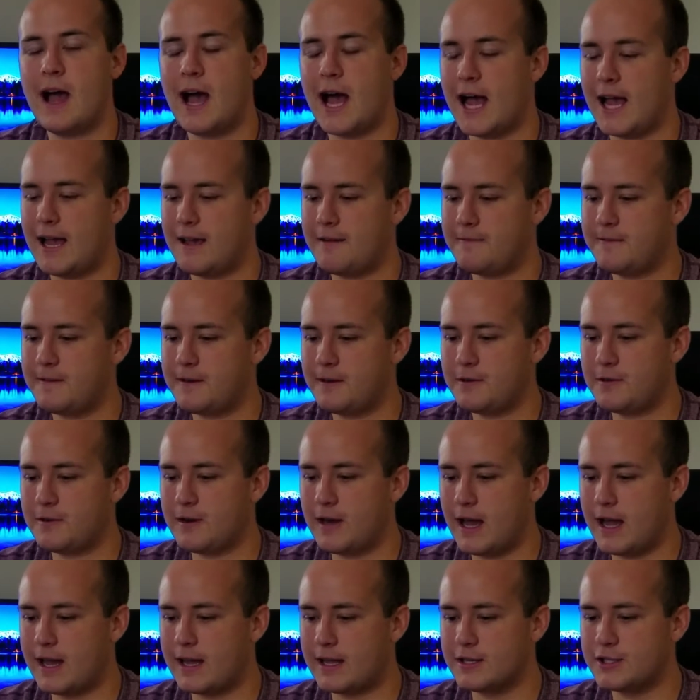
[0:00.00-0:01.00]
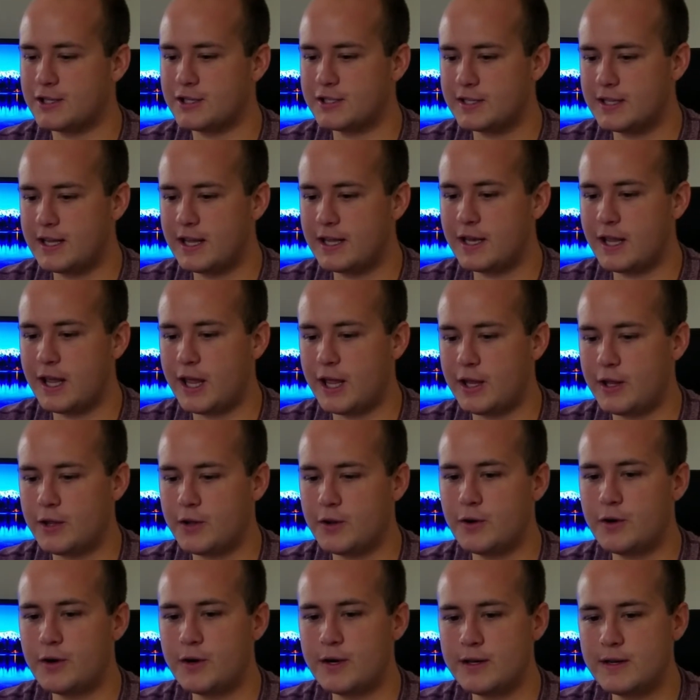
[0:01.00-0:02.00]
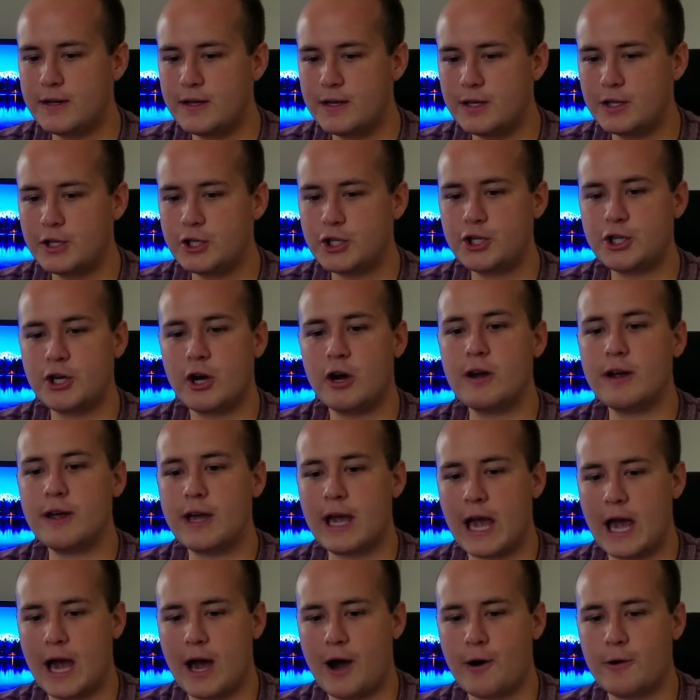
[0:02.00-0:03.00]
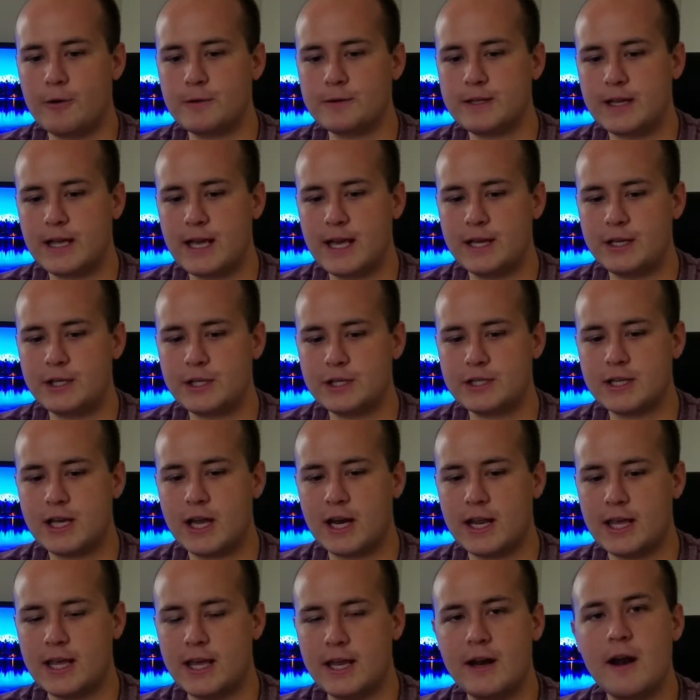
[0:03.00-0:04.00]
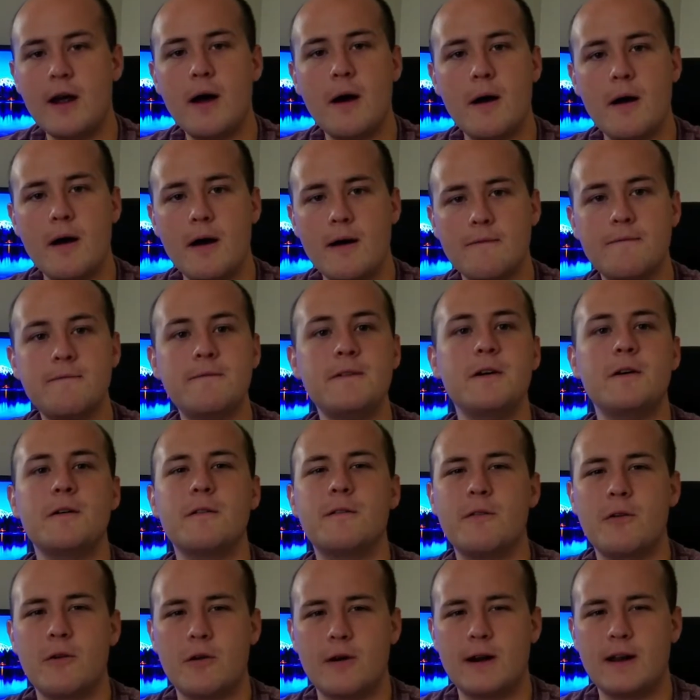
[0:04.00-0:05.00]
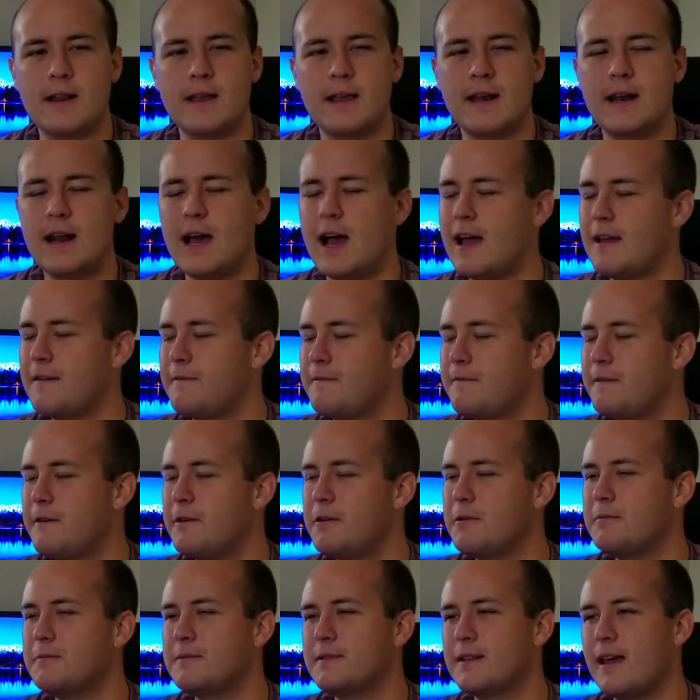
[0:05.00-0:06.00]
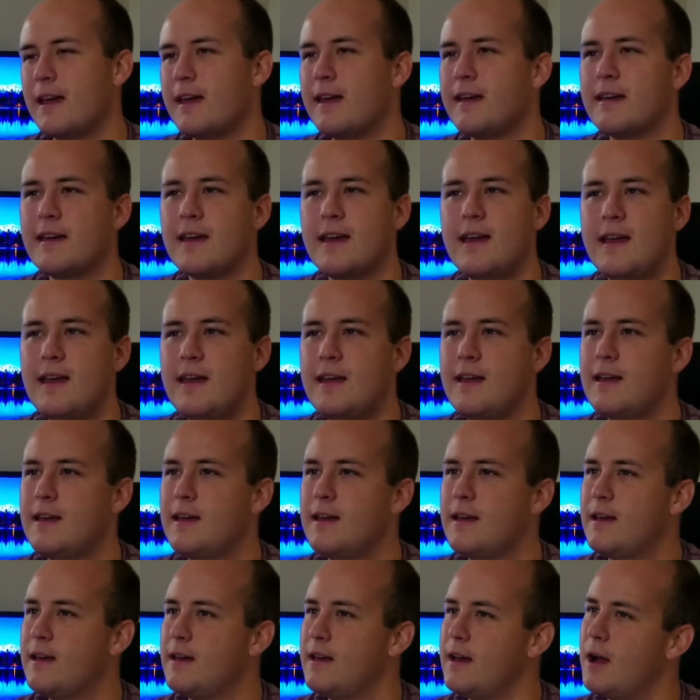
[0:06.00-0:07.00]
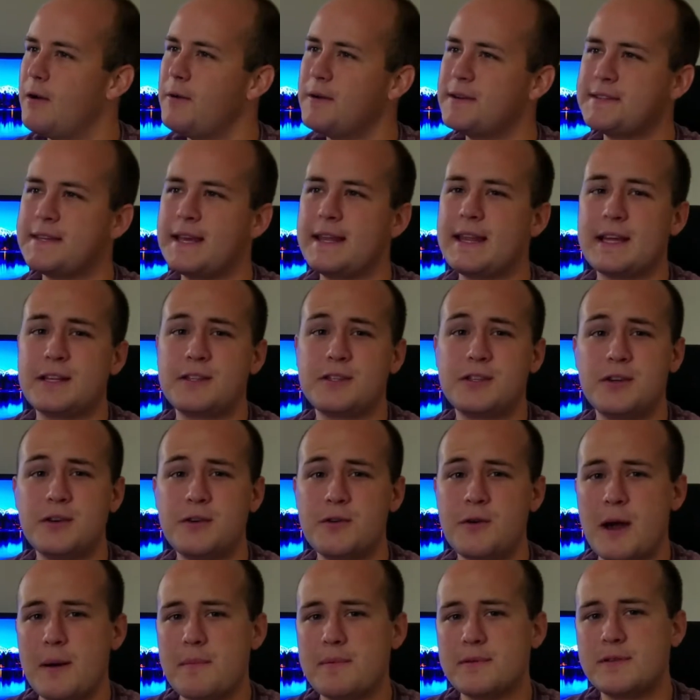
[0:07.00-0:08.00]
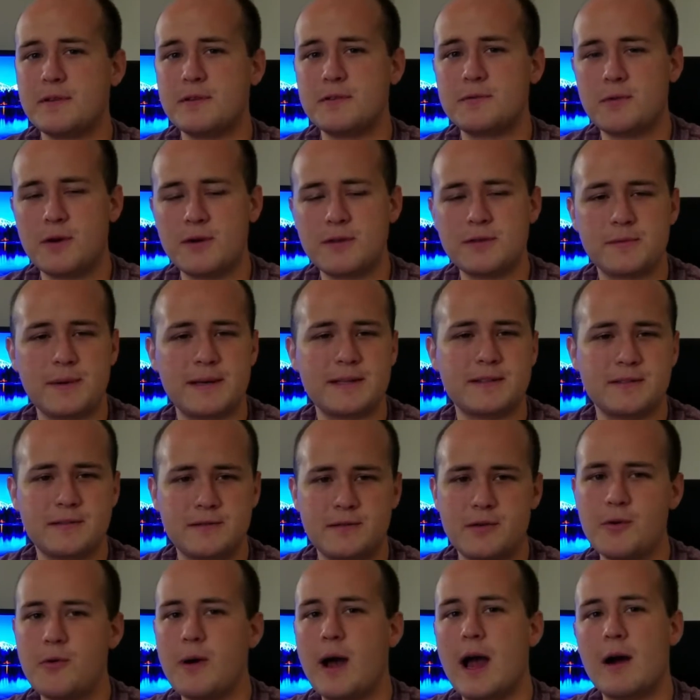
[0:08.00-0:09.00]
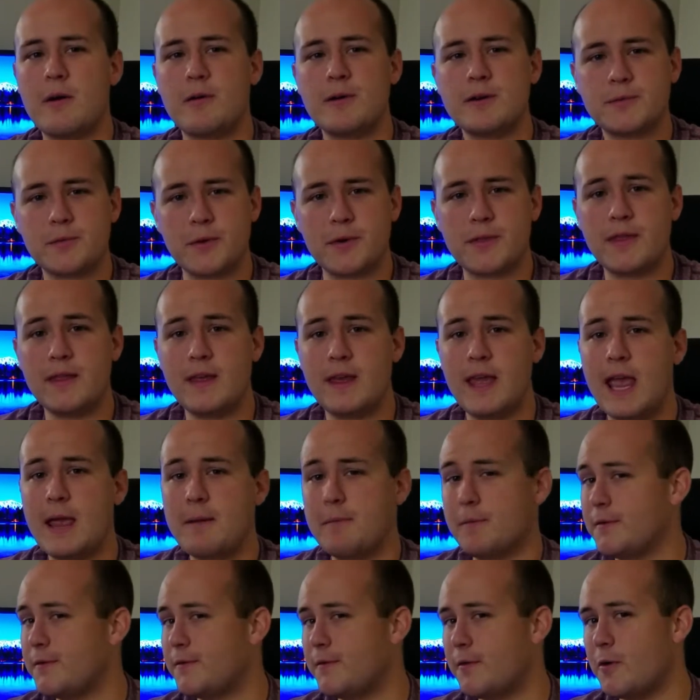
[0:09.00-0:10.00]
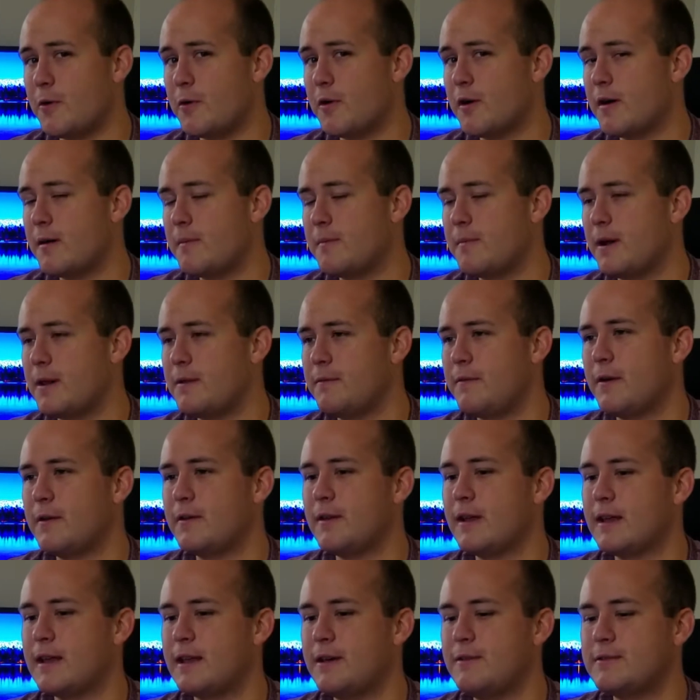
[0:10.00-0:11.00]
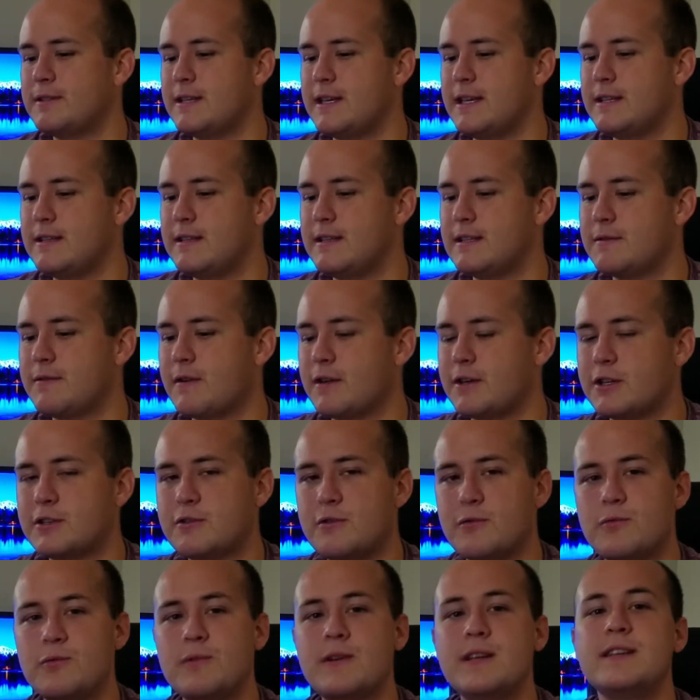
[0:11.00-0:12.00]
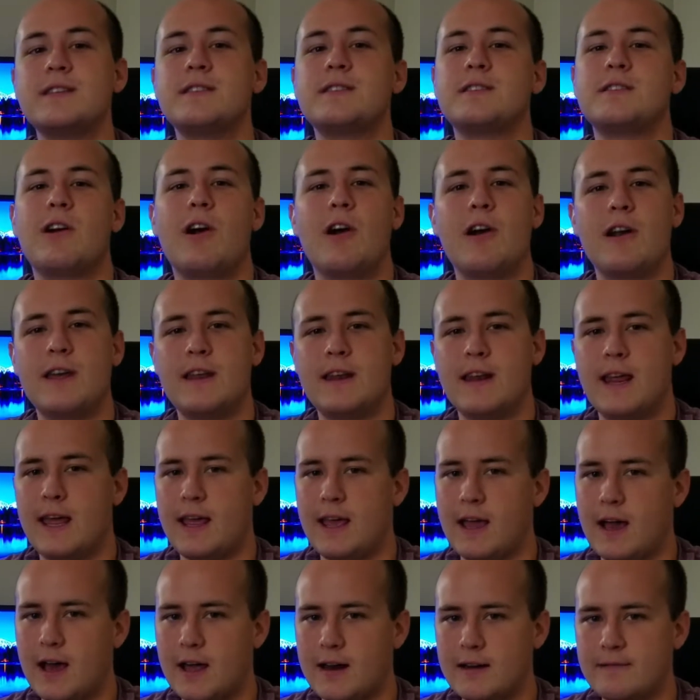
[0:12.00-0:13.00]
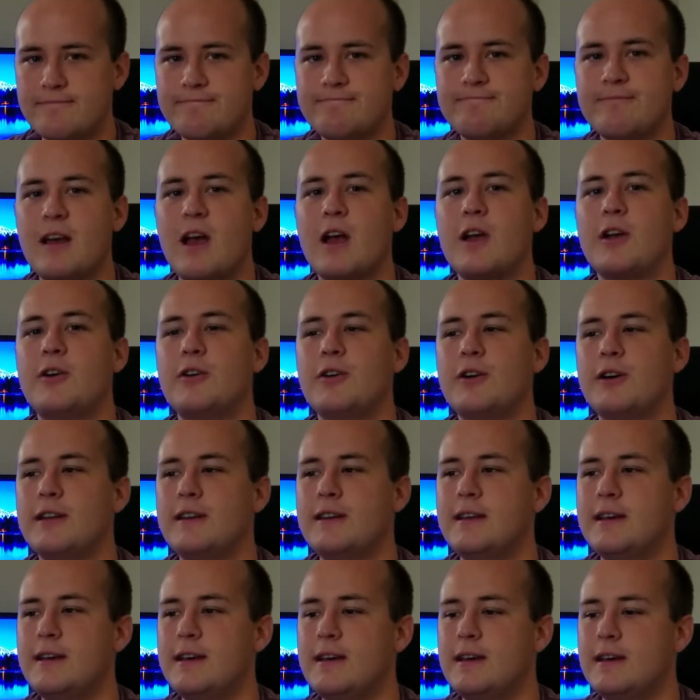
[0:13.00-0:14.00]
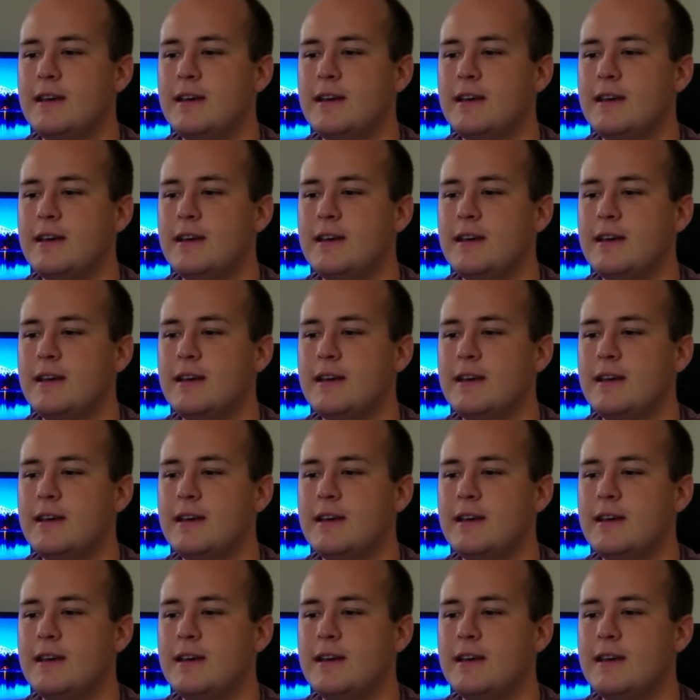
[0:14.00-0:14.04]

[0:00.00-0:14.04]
I feel I can just get a good chunk out and just kind of get a feel for it again. I had filmed like, I want to say like 2 episodes worth, so like 2 hours worth of the game before, but it felt like it was easy if I just restarted and got a good